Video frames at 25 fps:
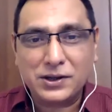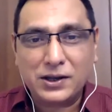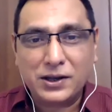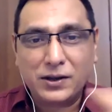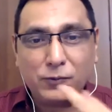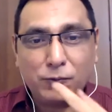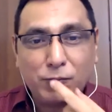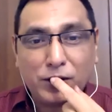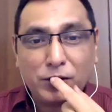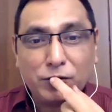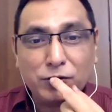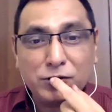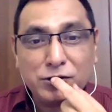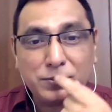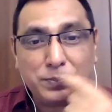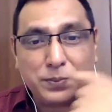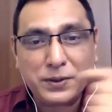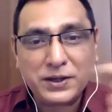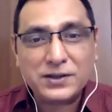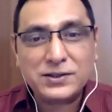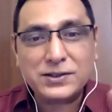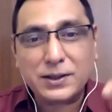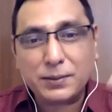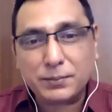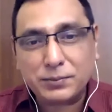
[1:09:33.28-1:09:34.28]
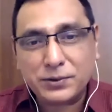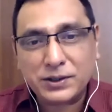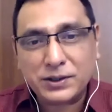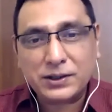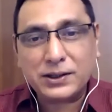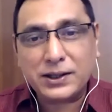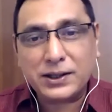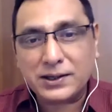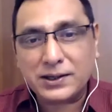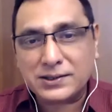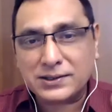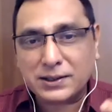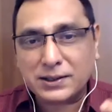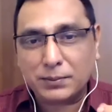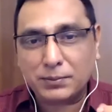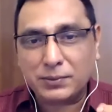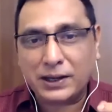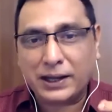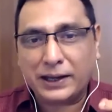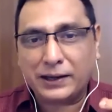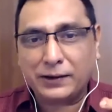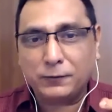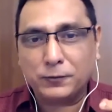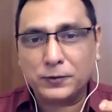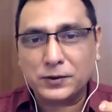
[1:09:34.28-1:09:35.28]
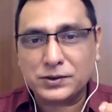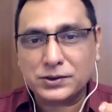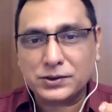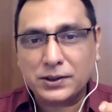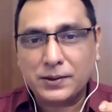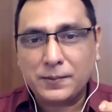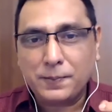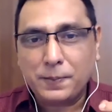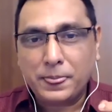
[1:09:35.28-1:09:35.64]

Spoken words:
When you speak something, there is some language.